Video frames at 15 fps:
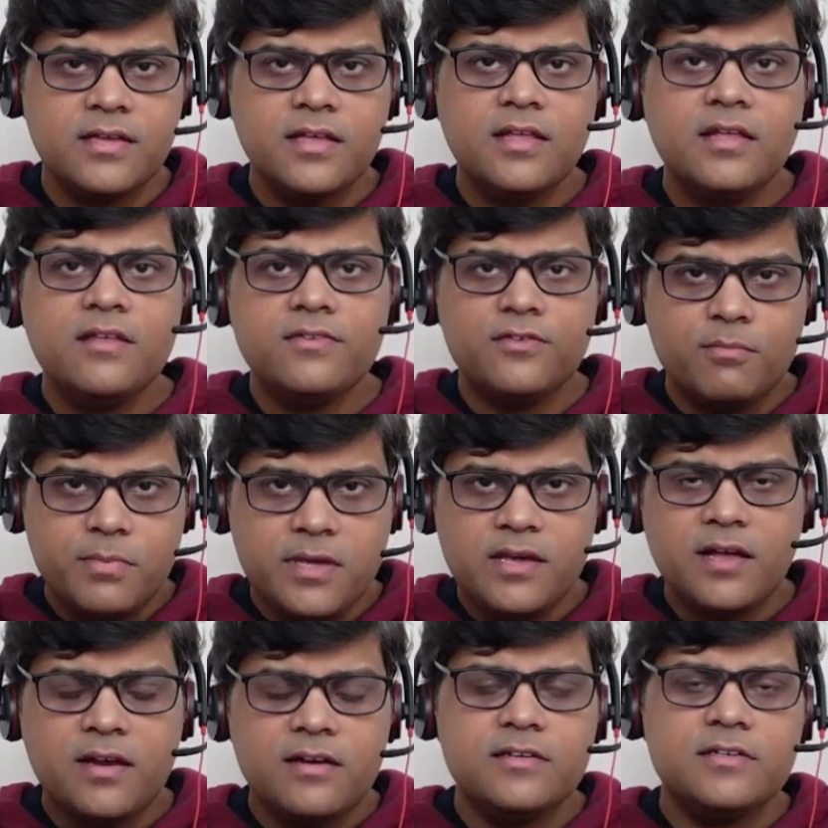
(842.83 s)
So be
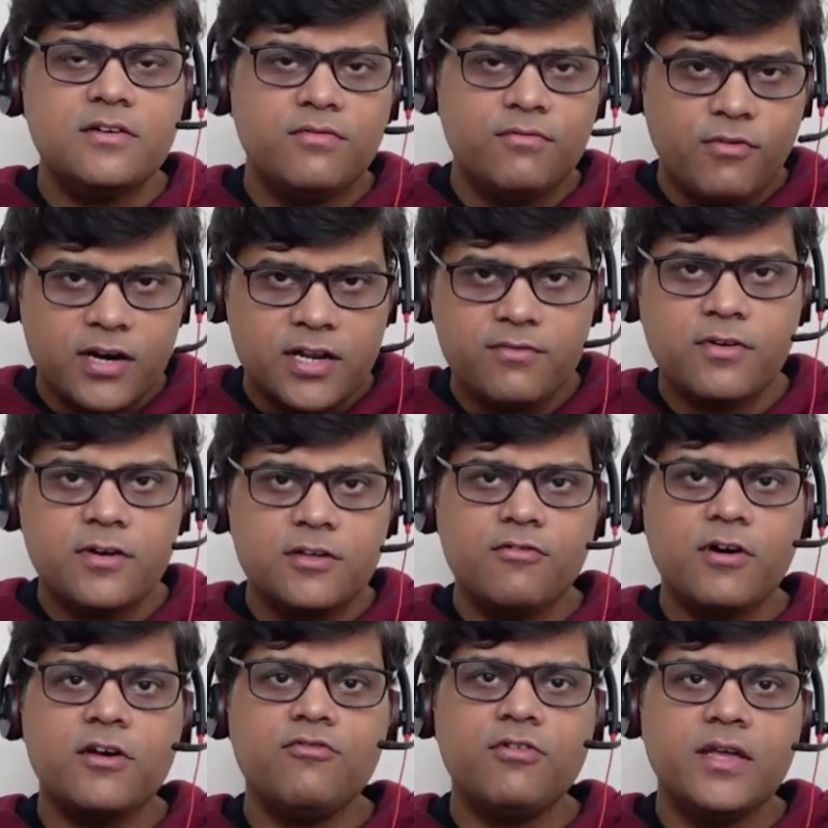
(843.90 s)
alert, whatever you
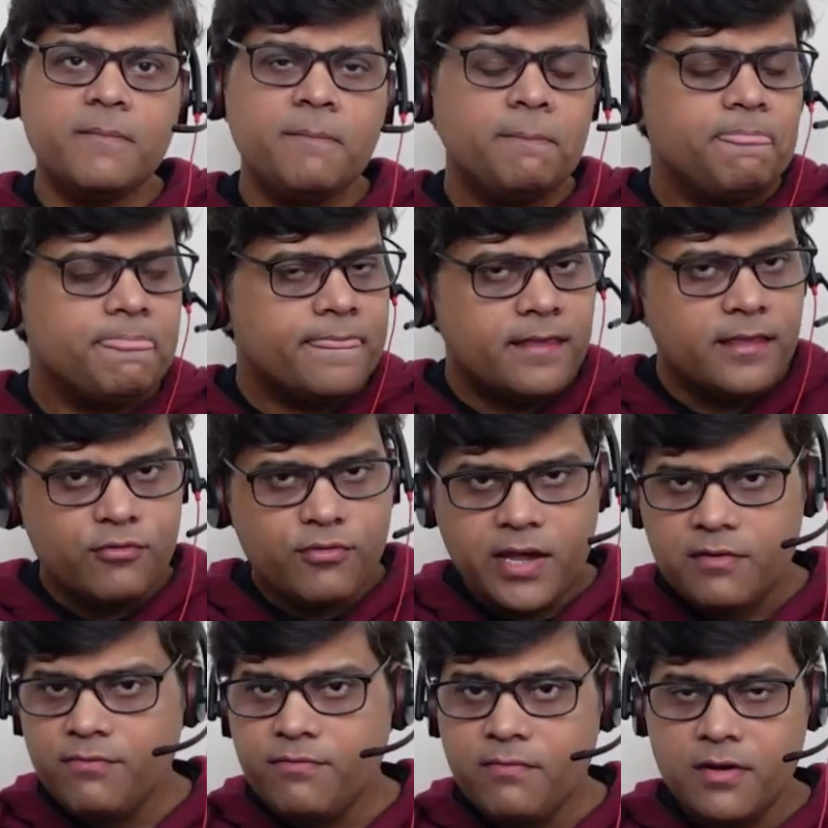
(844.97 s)
are doing, you
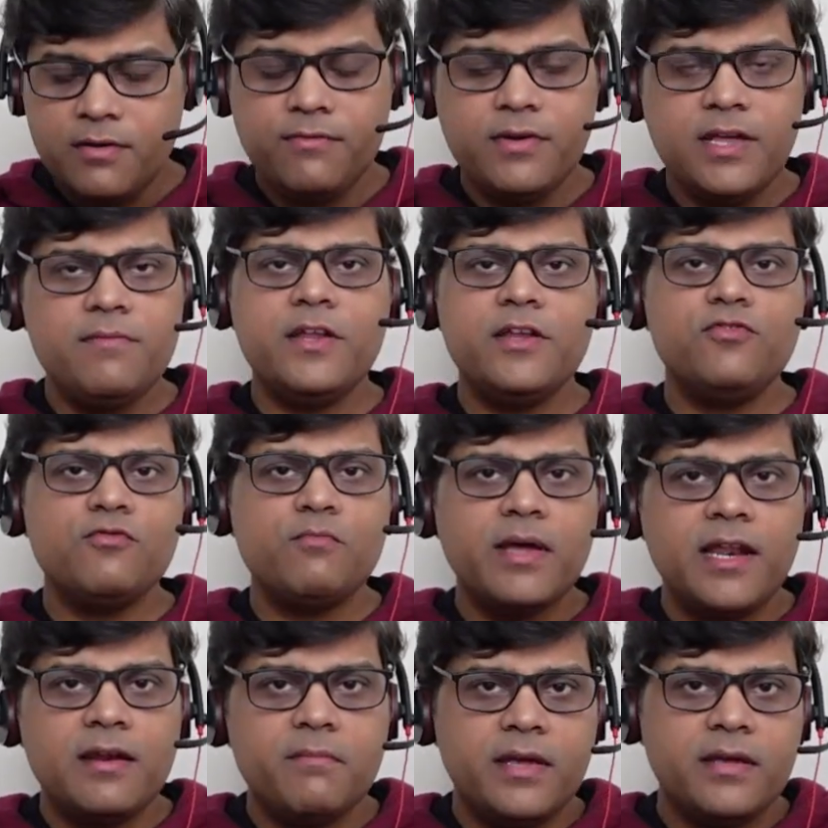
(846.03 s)
can feel free to
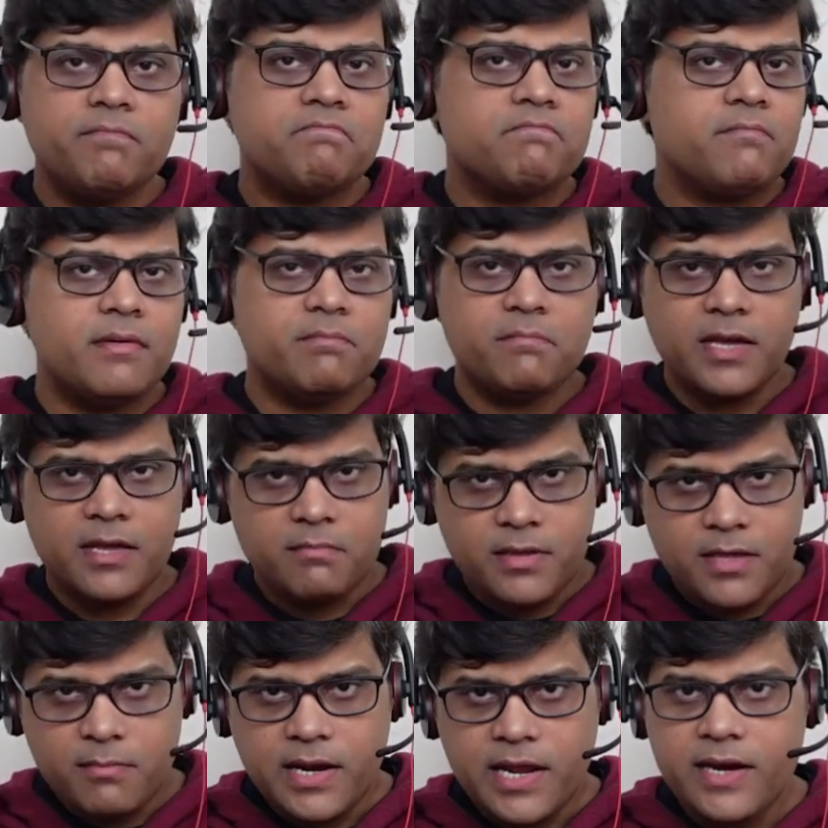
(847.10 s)
mail me. My
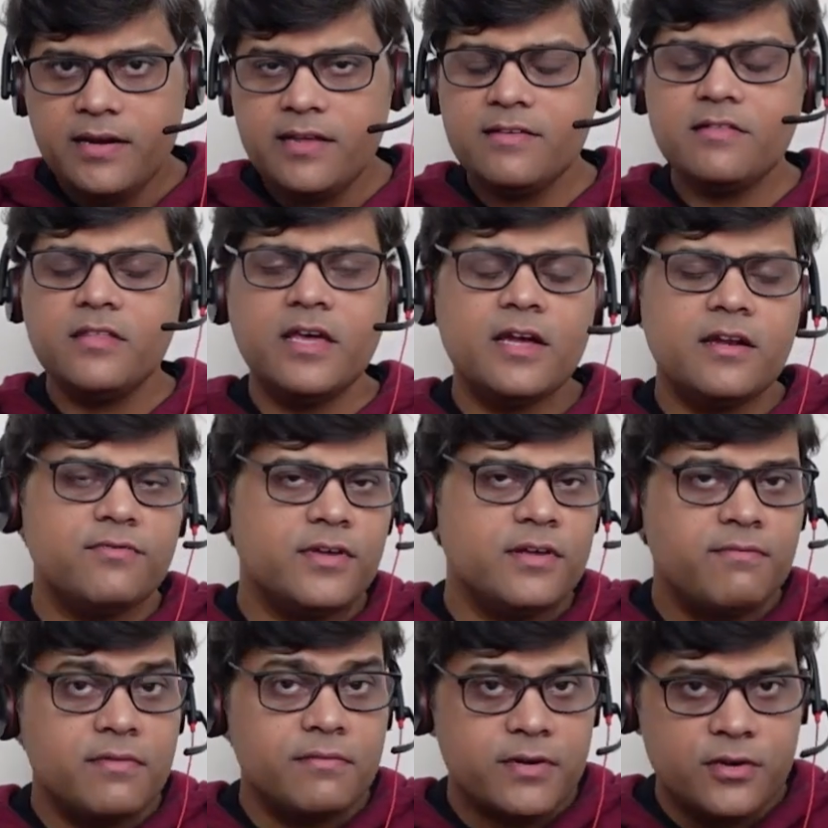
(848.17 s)
email ID is there. Feel
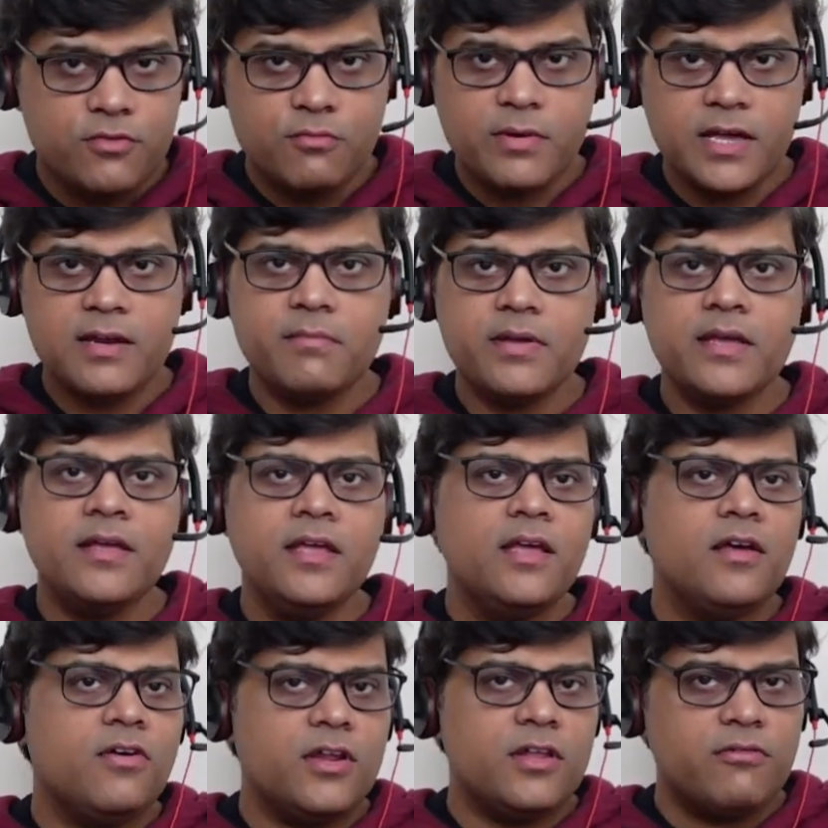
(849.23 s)
free to mail me,
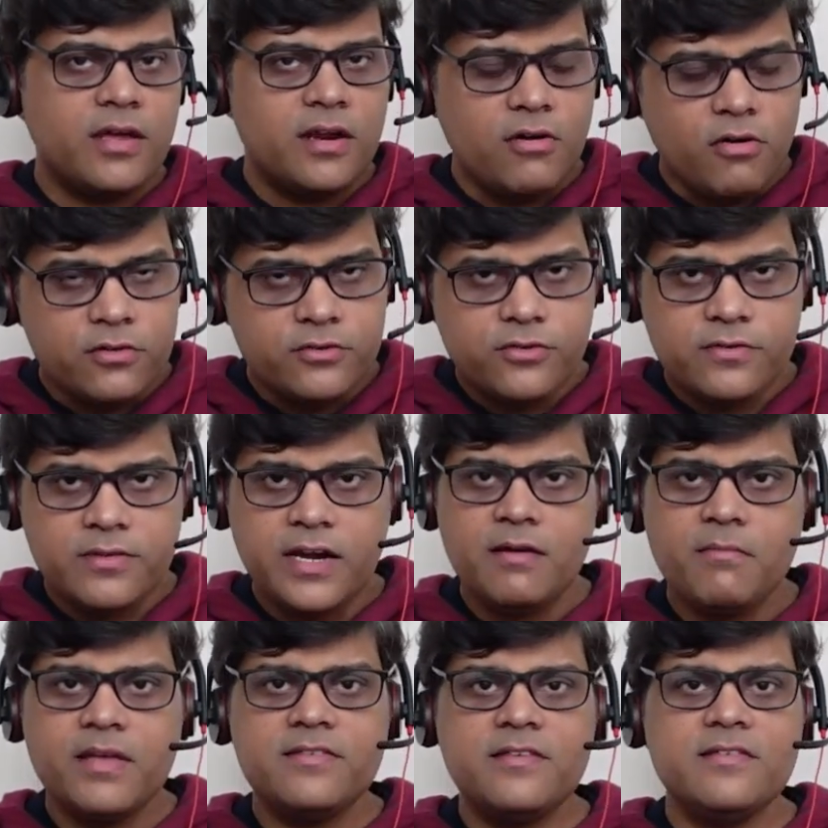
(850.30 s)
or you can also send
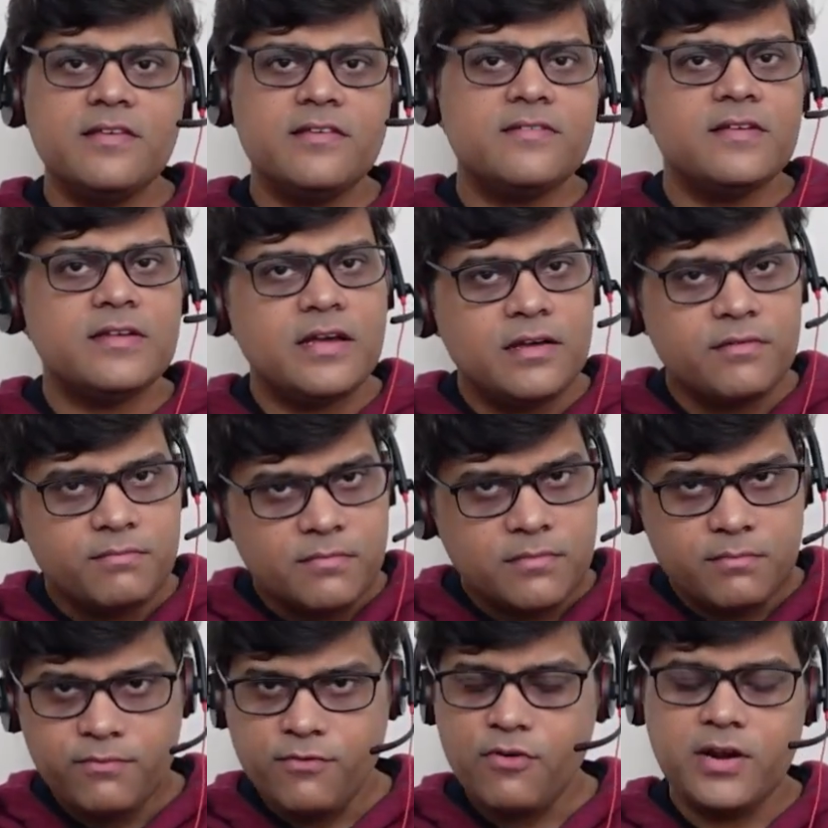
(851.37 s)
messages
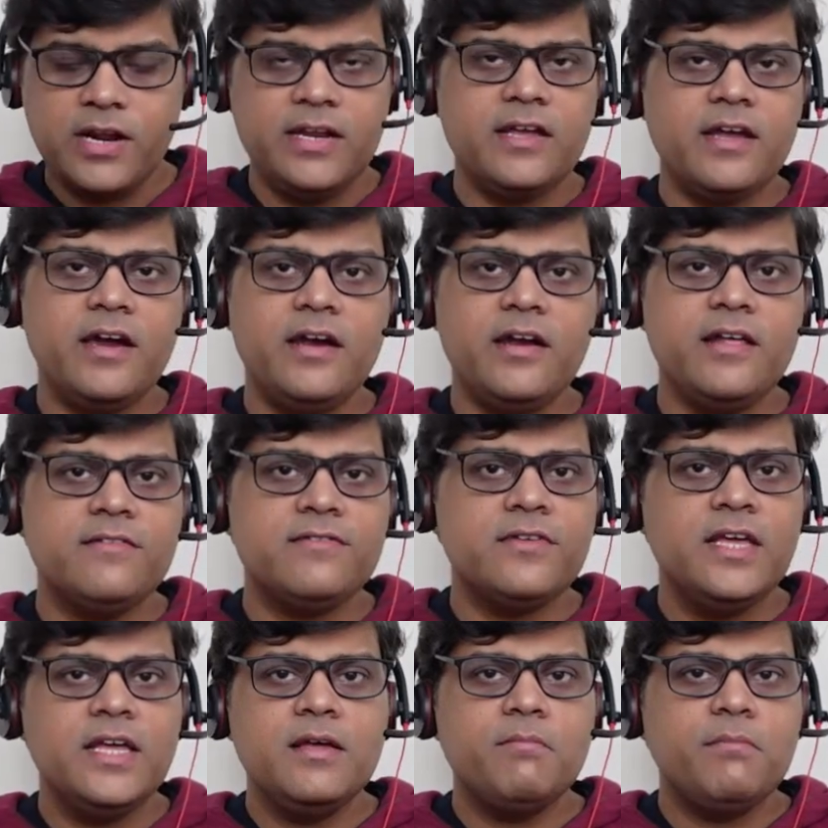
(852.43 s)
for any guidance.
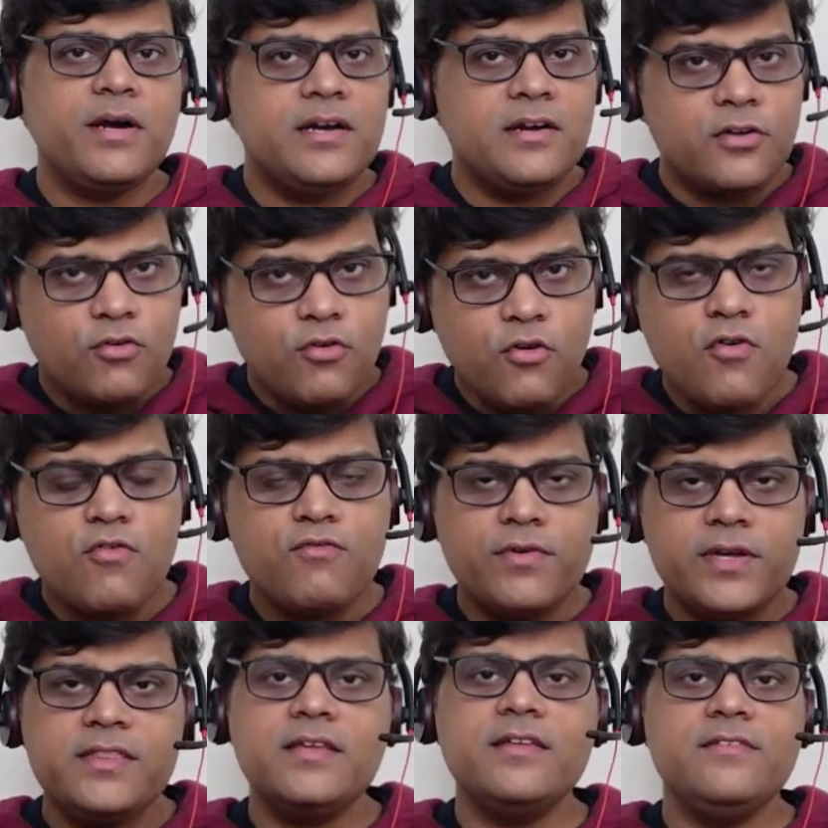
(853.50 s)
But go
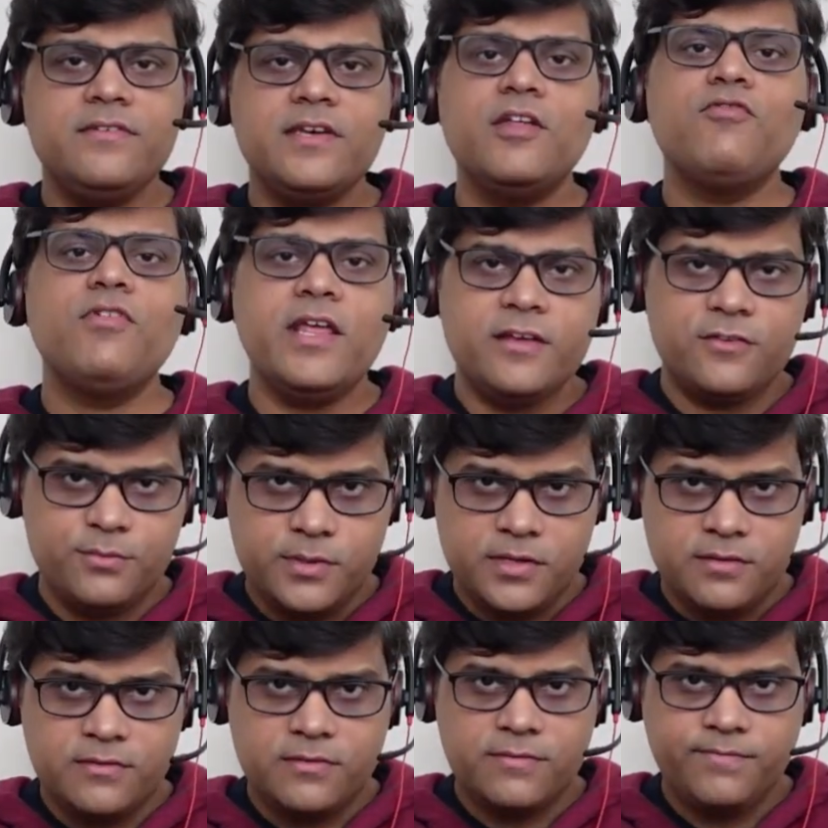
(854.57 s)
with genuine experience.